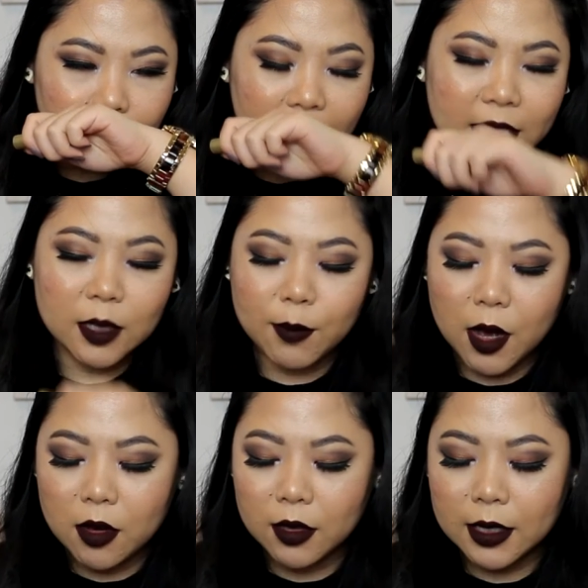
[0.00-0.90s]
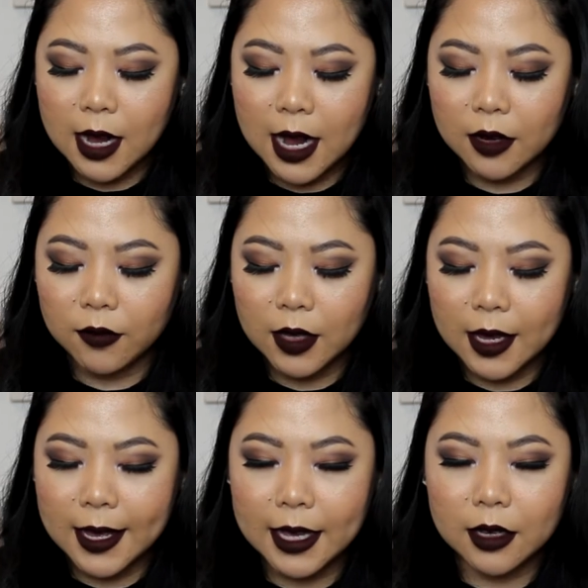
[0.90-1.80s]
It smells kind of
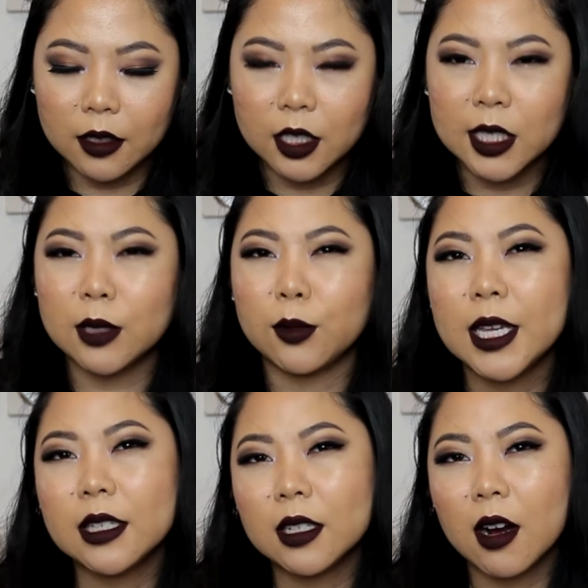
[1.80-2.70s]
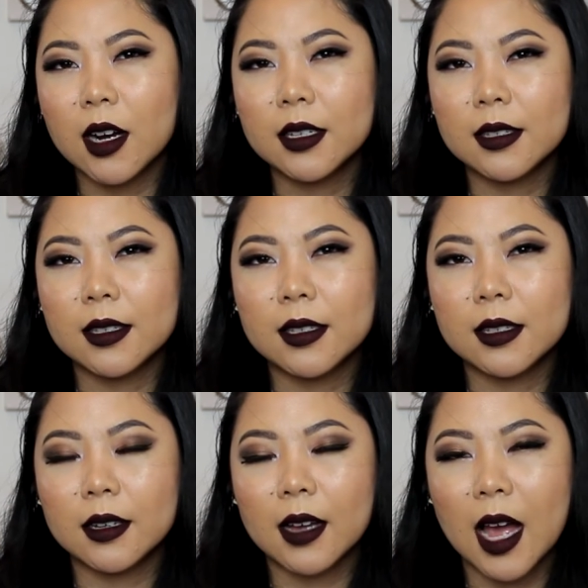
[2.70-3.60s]
like Sweet Tarts,
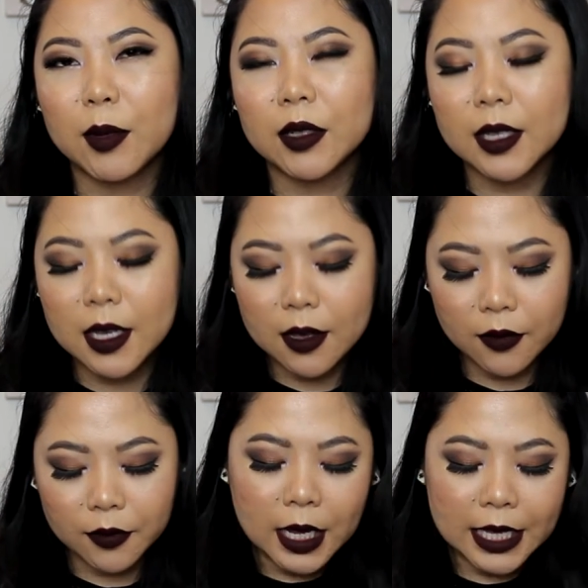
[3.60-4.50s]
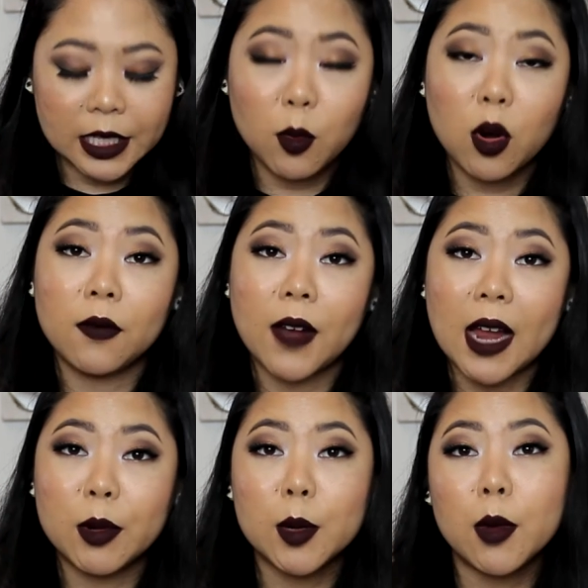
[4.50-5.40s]
I believe. It's a more
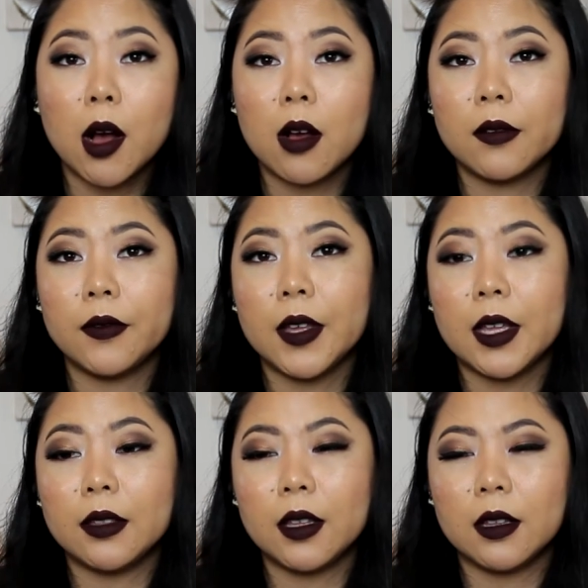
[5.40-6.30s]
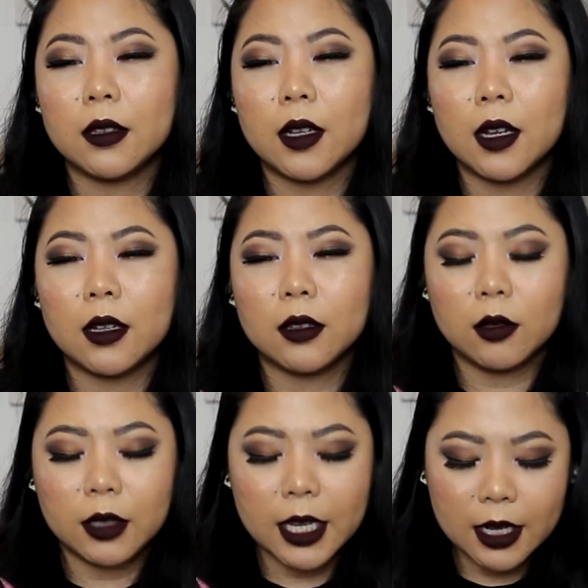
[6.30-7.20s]
vibrant mauve than the uh,
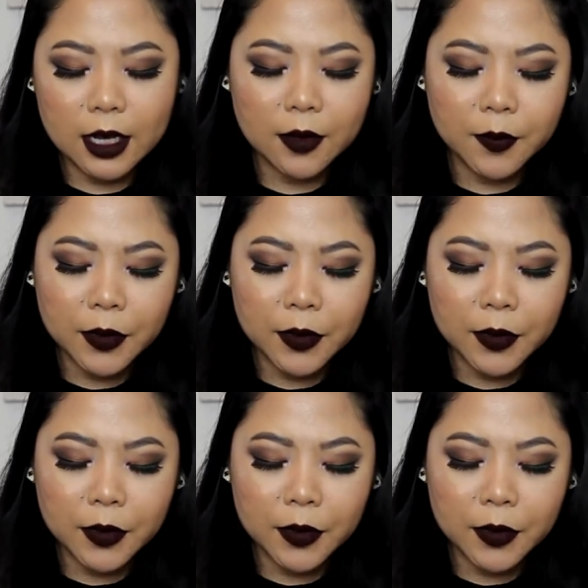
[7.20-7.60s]
Lolita.